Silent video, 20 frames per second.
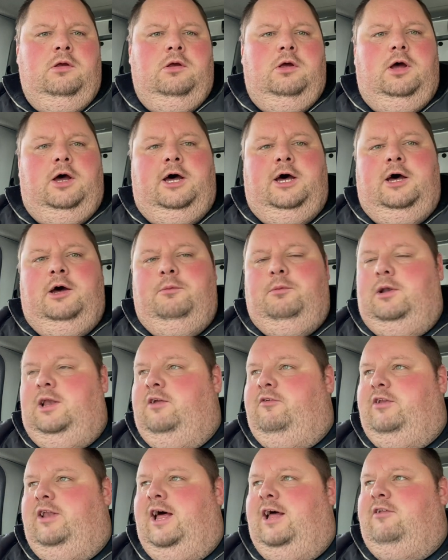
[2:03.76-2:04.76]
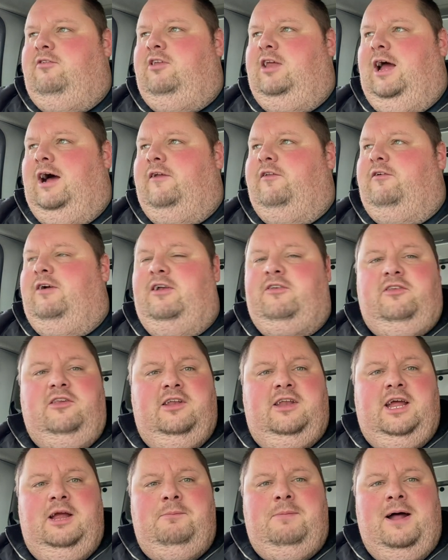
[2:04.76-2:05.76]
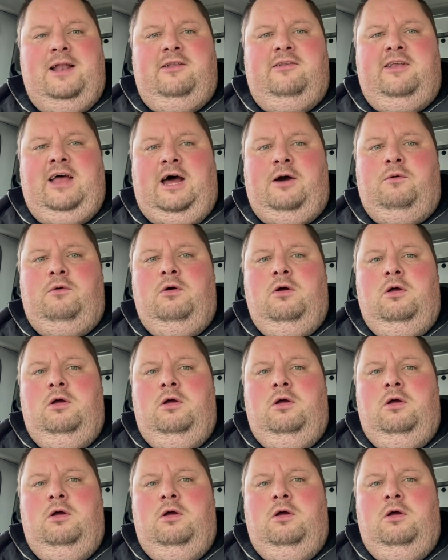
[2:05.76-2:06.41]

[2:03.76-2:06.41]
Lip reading: we'll leave it there, see how the rest of the day pans out.